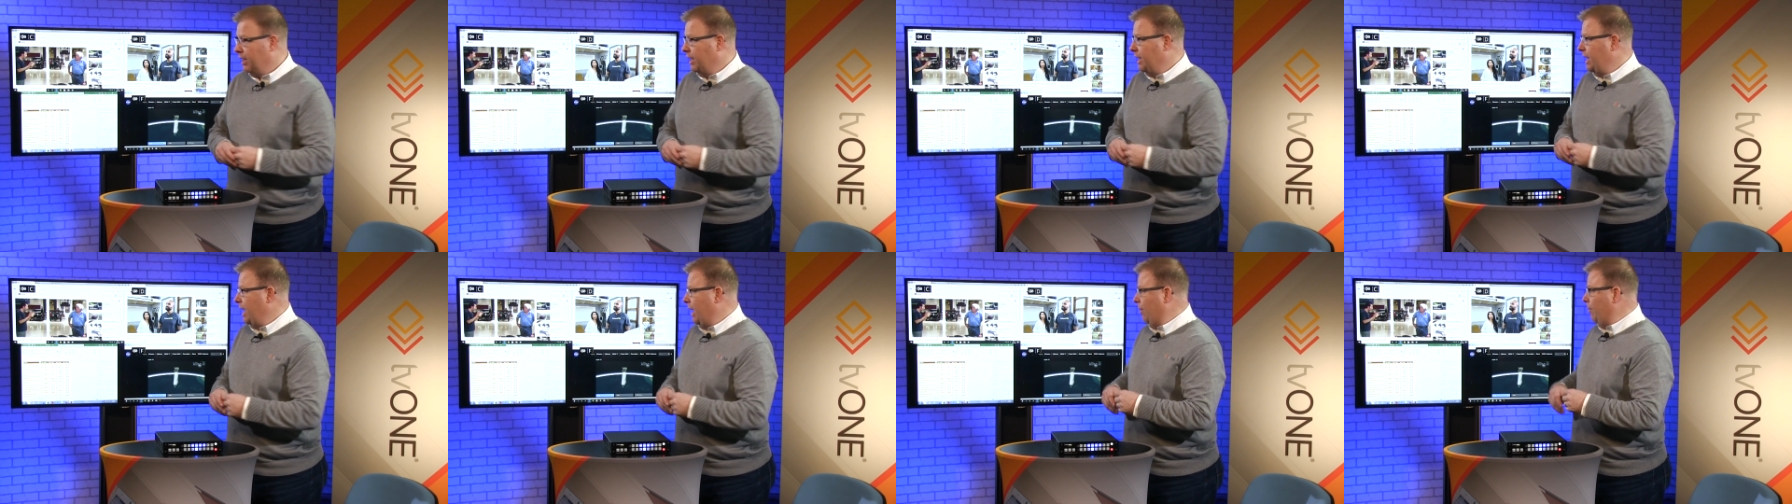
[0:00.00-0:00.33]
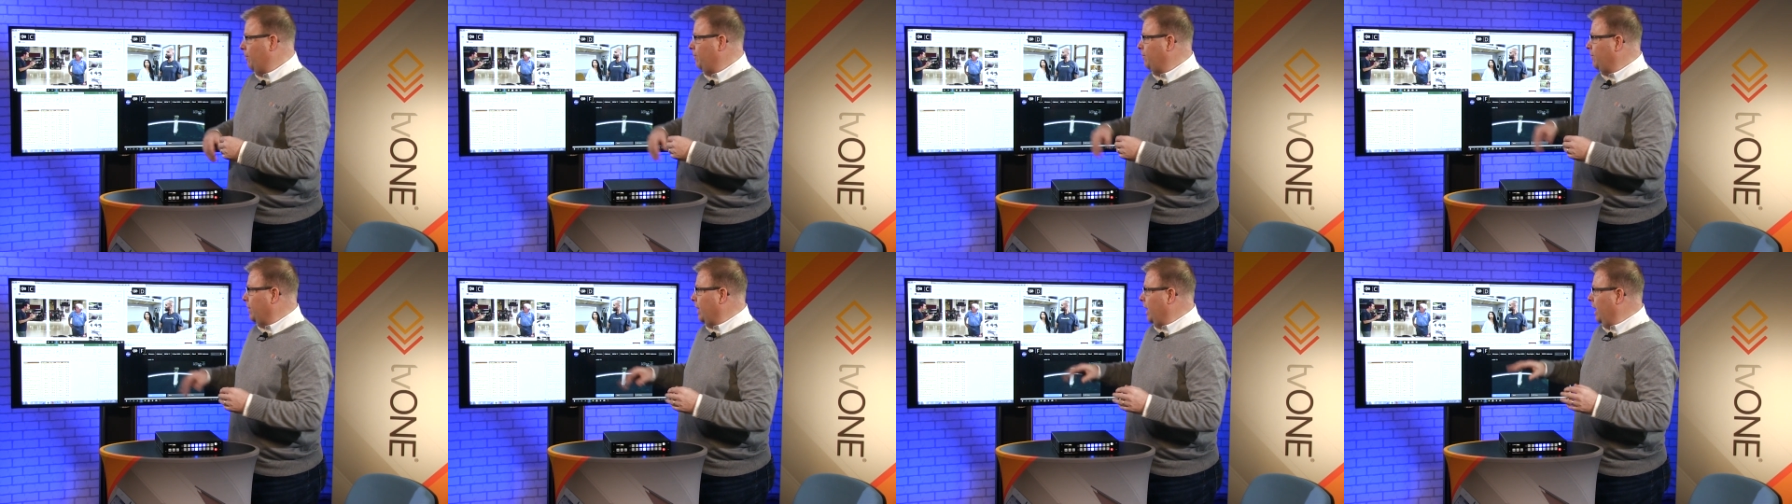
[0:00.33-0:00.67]

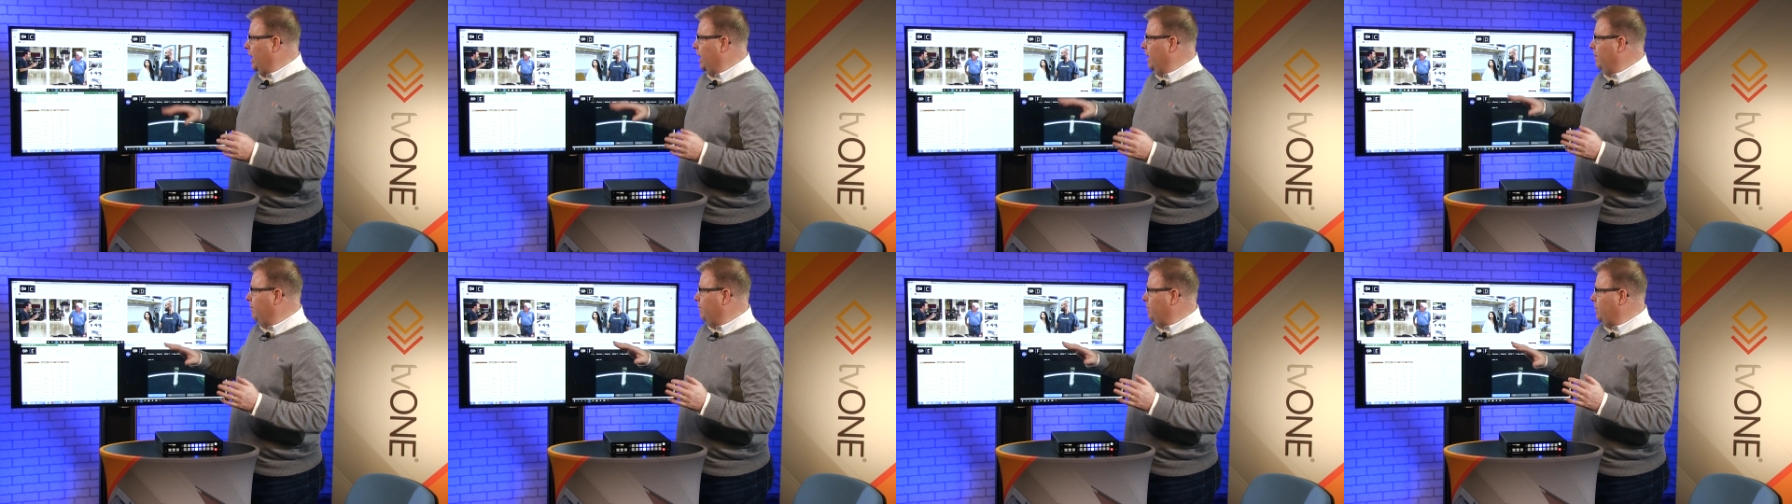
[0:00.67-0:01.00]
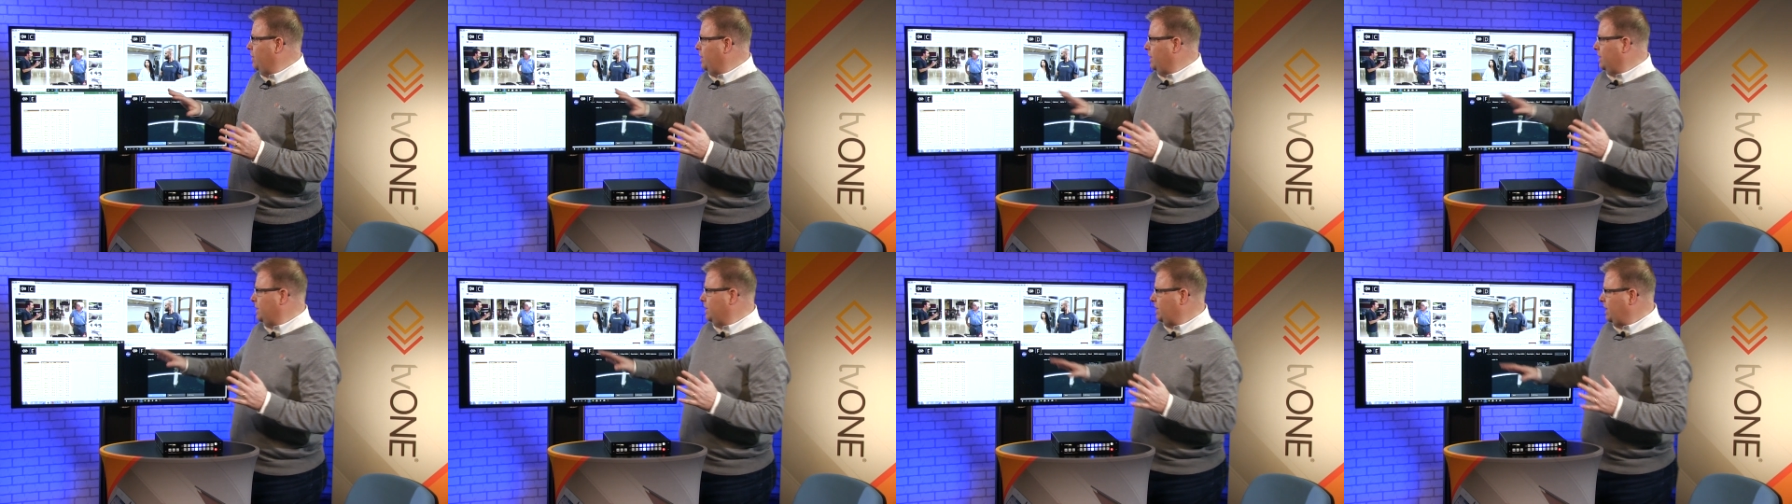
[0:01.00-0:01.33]
Now, um,
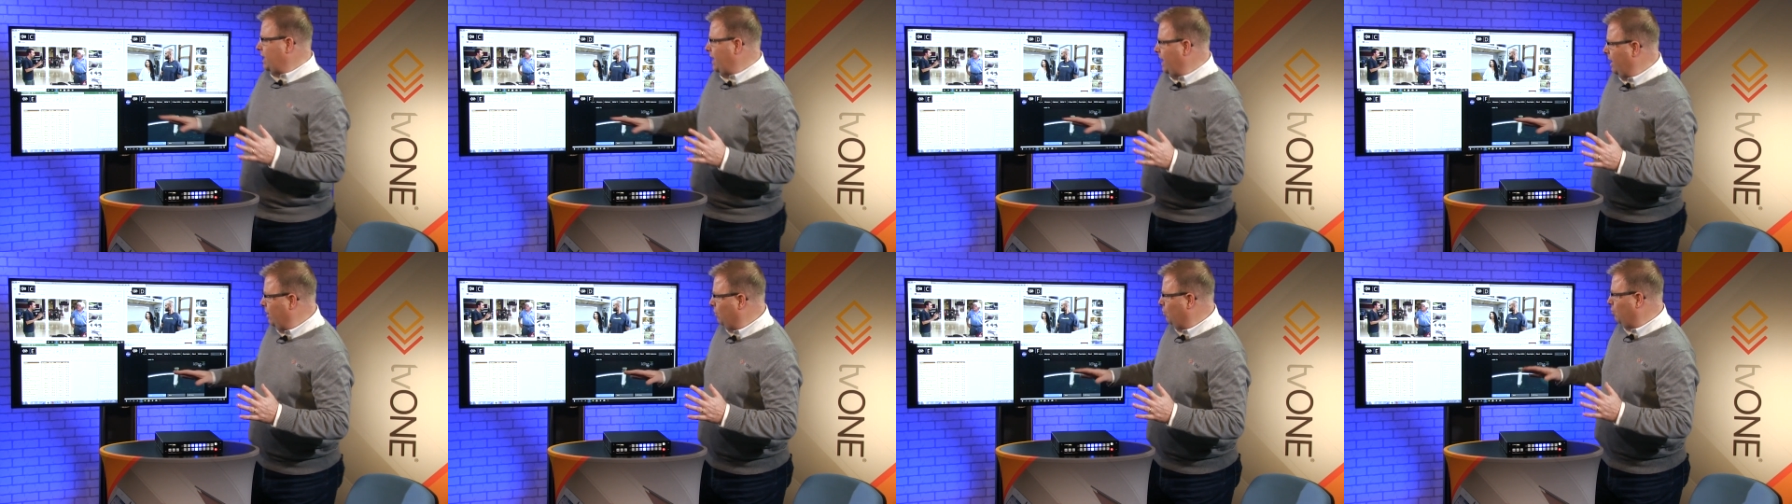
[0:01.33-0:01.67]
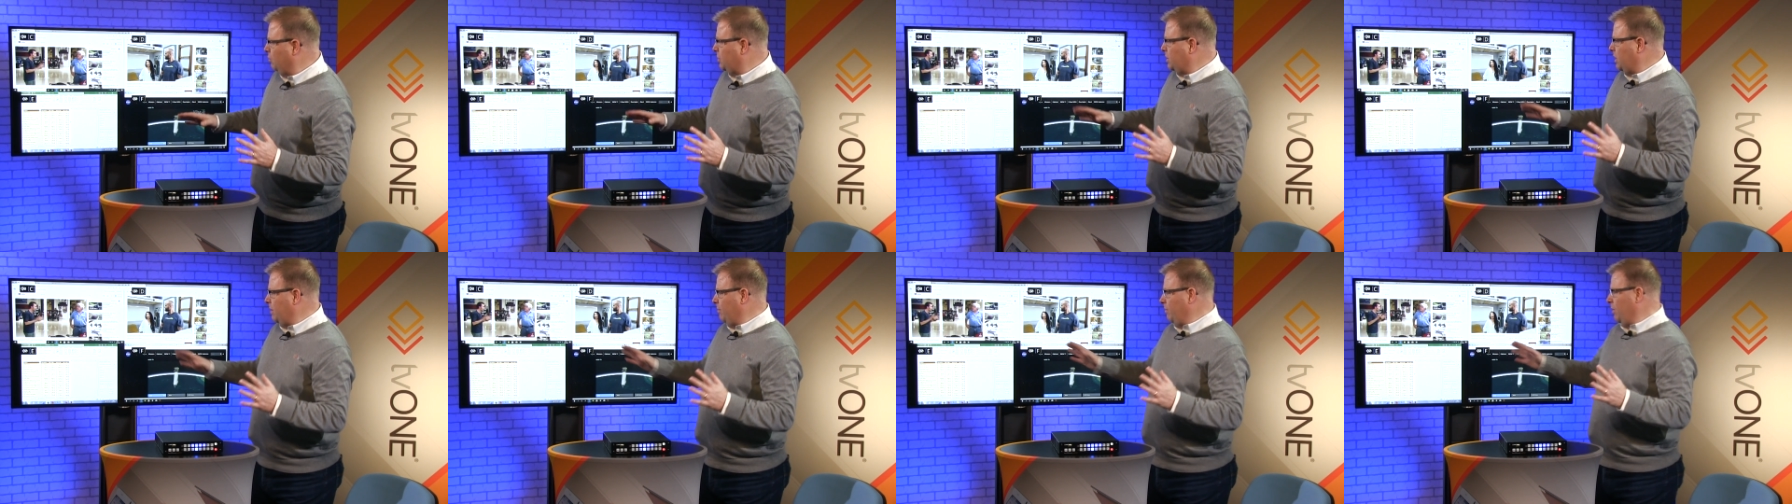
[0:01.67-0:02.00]
you can see here
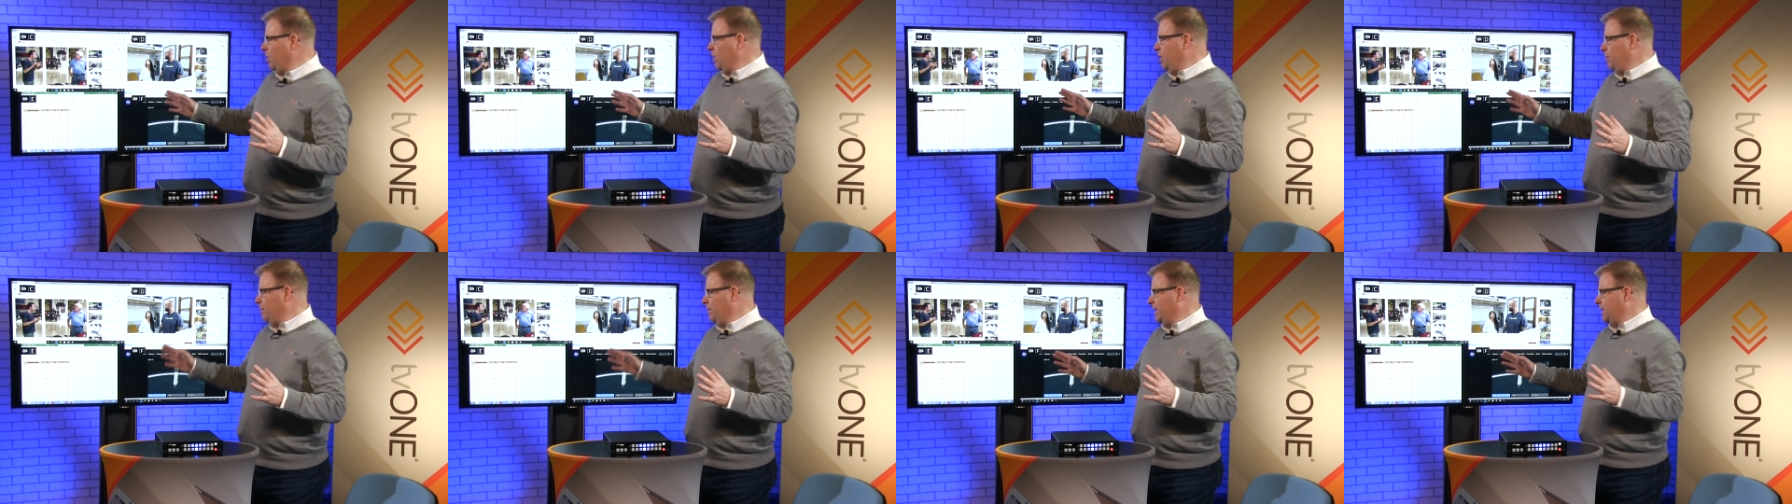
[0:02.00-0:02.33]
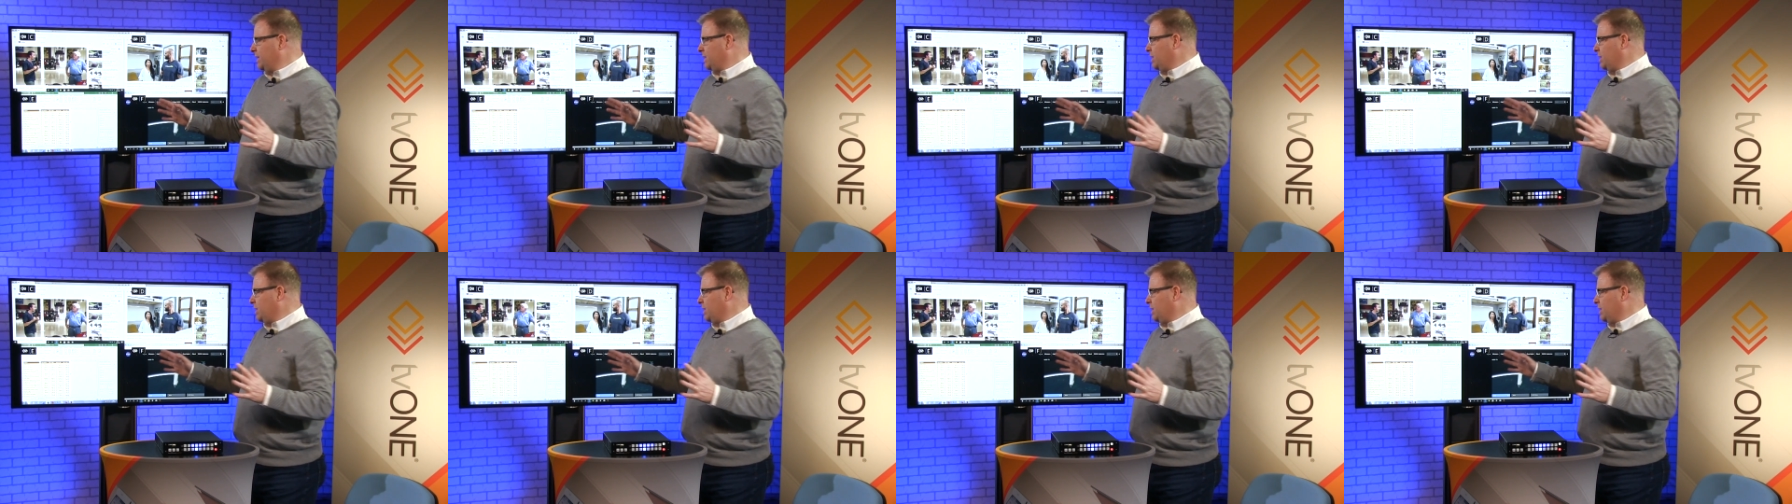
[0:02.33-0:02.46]
also behind me,